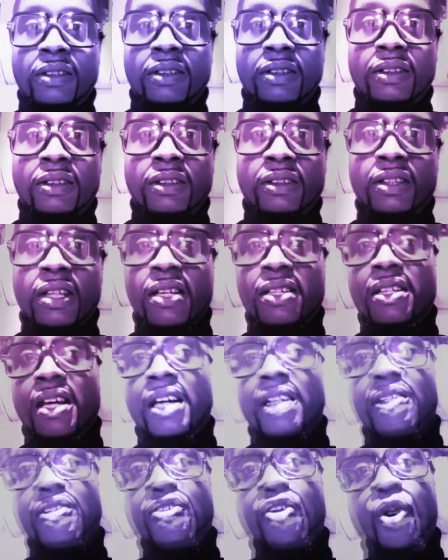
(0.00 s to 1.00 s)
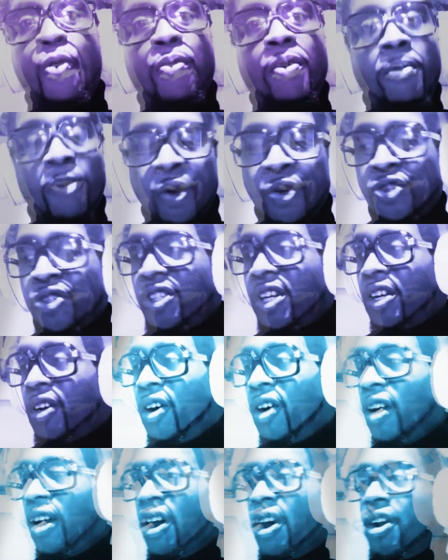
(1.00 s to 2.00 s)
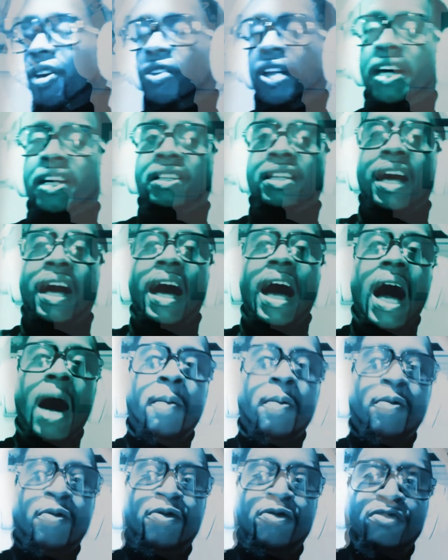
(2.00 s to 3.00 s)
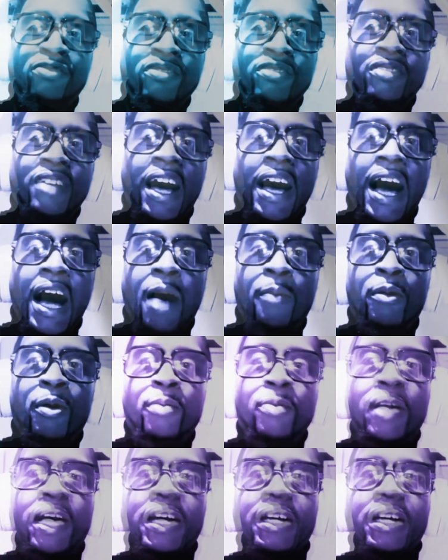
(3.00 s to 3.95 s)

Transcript: There's like no promotion at all. Like the album like